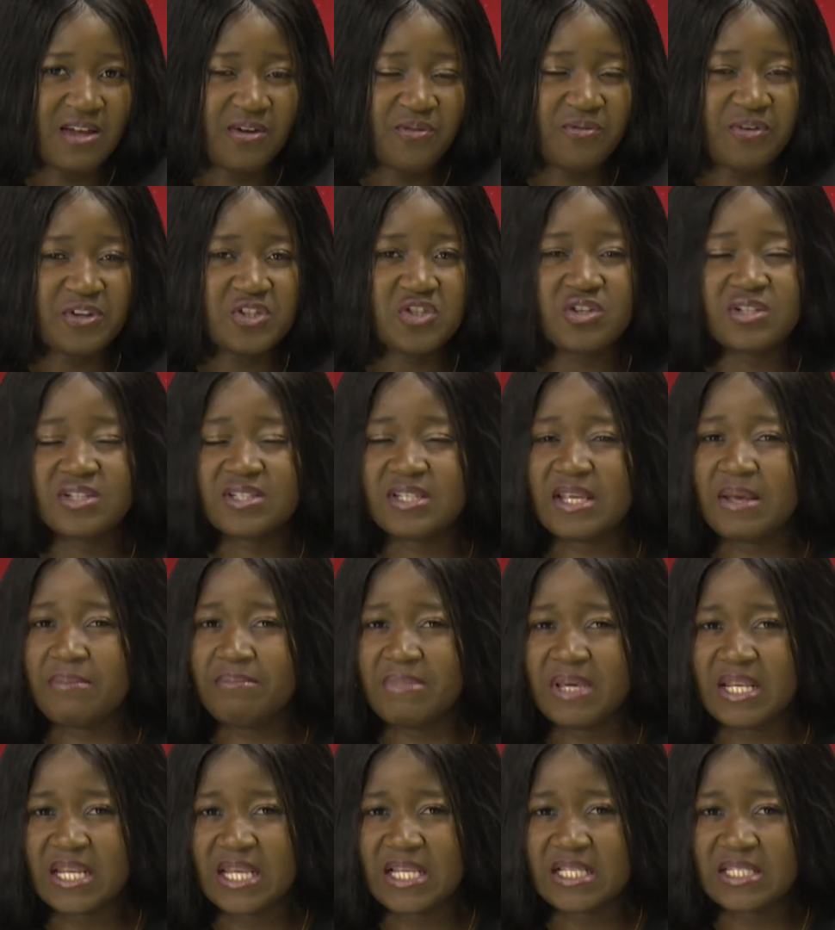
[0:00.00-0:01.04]
for just a
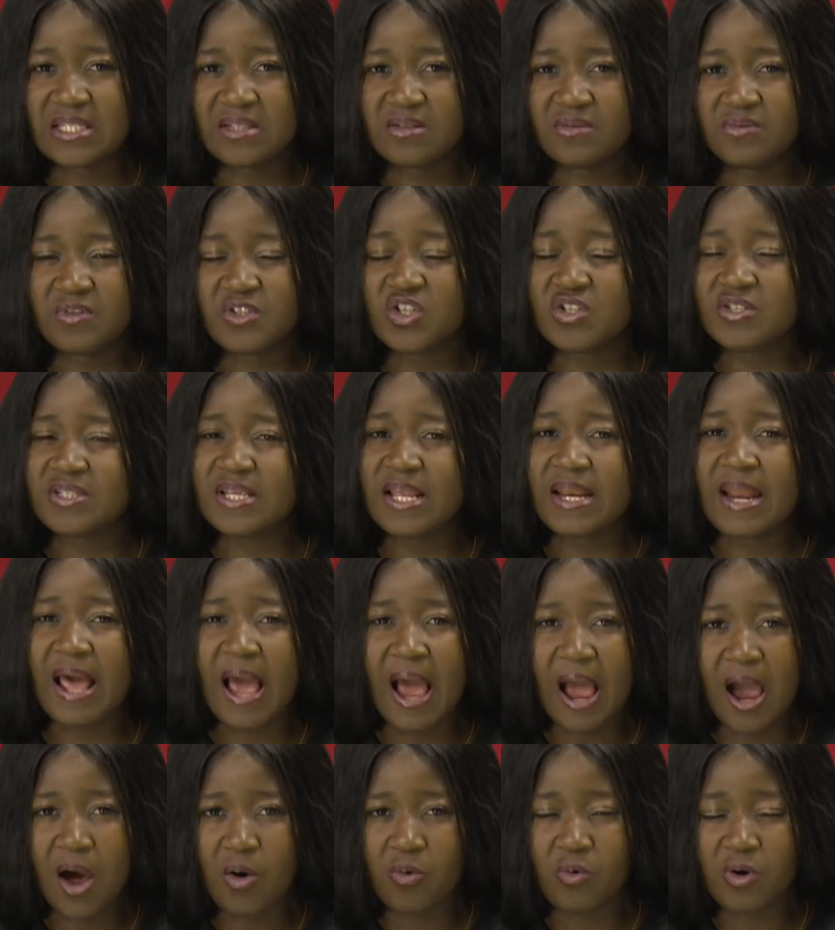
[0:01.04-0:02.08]
minute, for just an
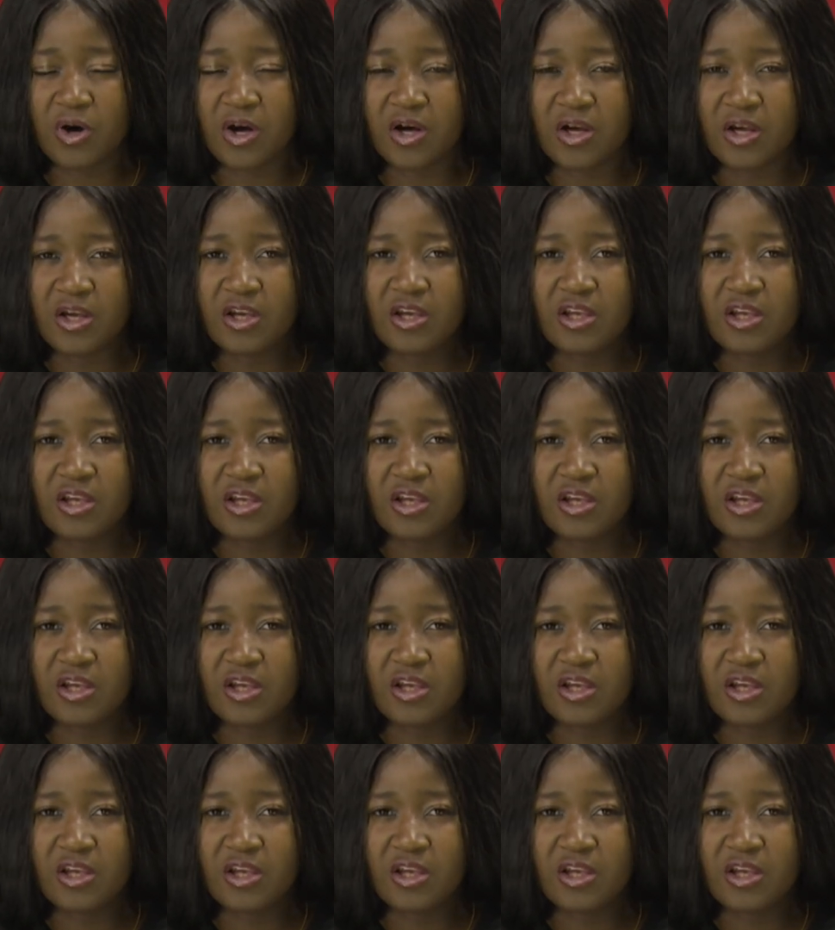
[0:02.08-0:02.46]
hour,